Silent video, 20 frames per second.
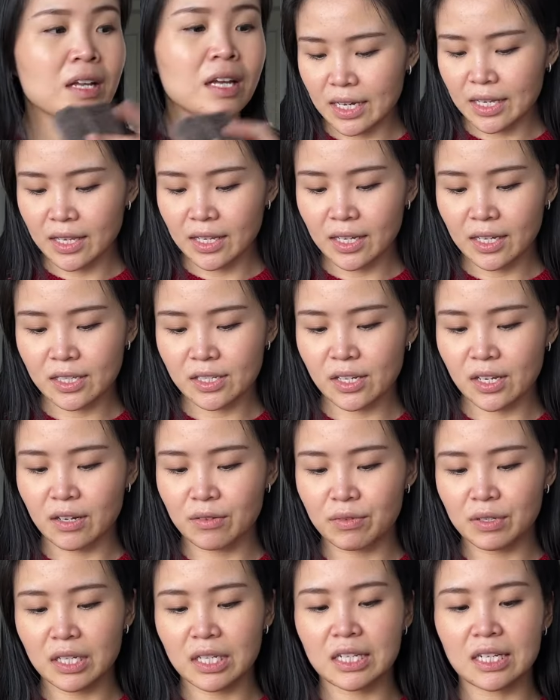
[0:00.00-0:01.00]
I think it's
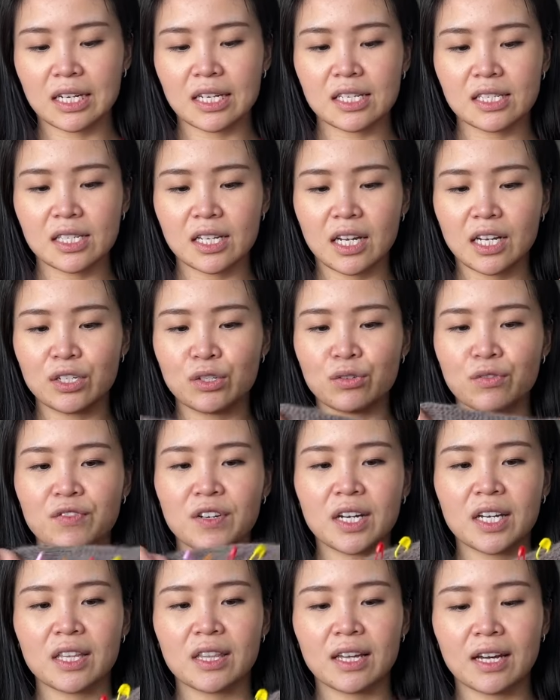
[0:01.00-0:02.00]
really nice. I do
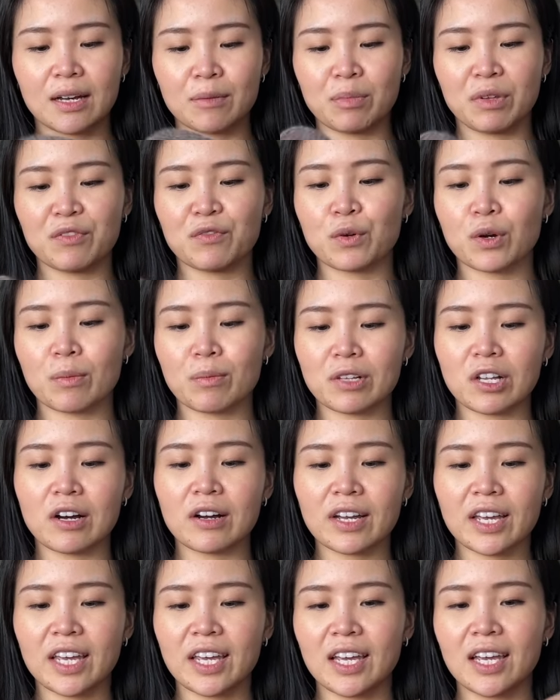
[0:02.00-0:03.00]
find that before
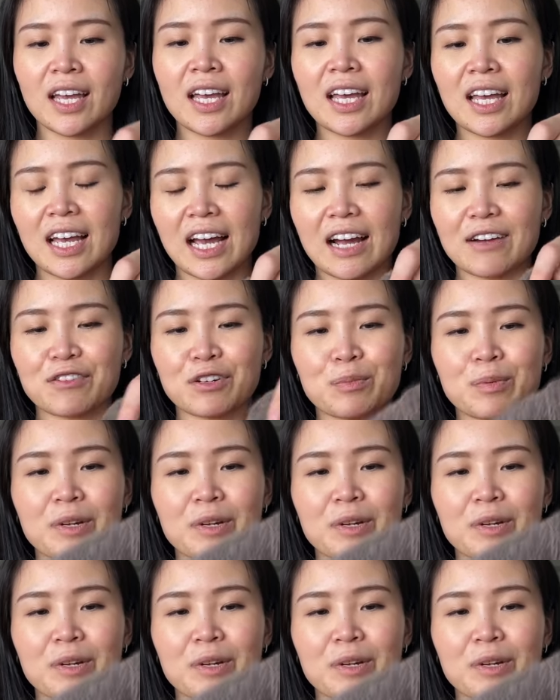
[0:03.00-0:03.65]
blocking, after